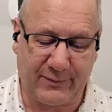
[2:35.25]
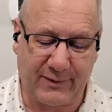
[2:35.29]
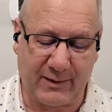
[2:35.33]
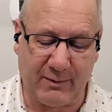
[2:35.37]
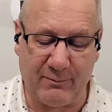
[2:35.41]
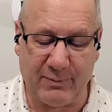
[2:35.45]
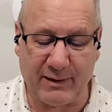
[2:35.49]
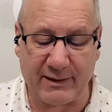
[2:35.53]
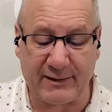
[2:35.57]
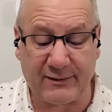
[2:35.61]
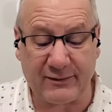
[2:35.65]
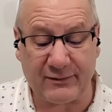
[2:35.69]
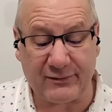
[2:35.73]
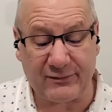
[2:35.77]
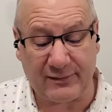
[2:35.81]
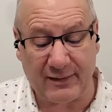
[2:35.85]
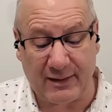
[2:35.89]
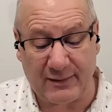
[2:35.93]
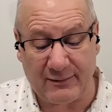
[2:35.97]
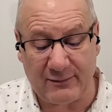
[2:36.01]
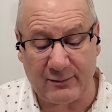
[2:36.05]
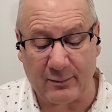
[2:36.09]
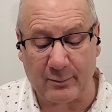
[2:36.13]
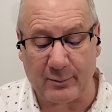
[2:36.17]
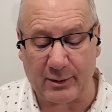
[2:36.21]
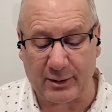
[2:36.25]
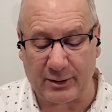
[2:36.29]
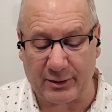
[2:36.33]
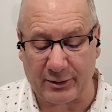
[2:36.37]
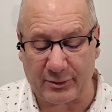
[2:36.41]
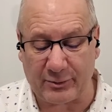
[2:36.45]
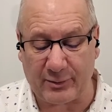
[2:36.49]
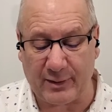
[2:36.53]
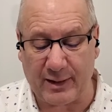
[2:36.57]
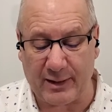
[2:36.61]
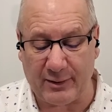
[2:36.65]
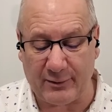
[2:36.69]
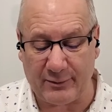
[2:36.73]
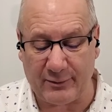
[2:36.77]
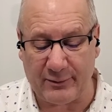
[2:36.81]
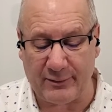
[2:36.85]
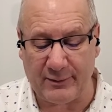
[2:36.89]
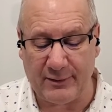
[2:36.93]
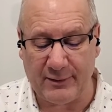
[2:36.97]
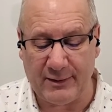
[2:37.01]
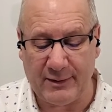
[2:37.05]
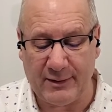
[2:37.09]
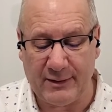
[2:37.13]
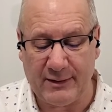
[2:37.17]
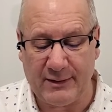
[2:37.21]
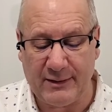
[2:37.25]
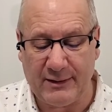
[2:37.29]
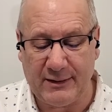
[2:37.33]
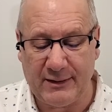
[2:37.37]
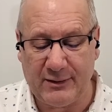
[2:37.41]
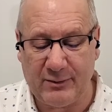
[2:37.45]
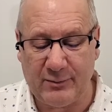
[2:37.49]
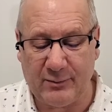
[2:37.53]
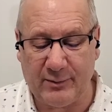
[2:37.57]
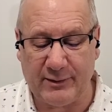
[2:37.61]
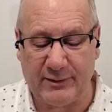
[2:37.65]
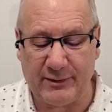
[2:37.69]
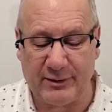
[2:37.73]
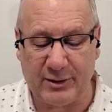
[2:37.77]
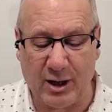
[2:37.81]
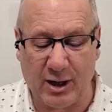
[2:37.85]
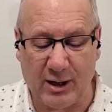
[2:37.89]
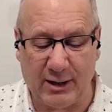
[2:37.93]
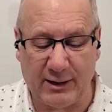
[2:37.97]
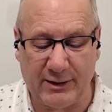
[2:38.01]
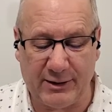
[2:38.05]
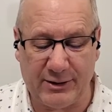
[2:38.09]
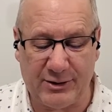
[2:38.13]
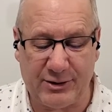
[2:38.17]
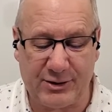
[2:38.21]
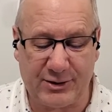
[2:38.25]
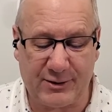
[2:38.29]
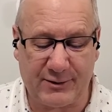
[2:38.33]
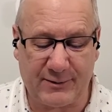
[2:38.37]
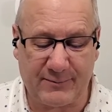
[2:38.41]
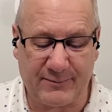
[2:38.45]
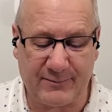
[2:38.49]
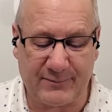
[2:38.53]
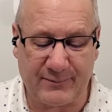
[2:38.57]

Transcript: but the sensible are crowned with knowledge.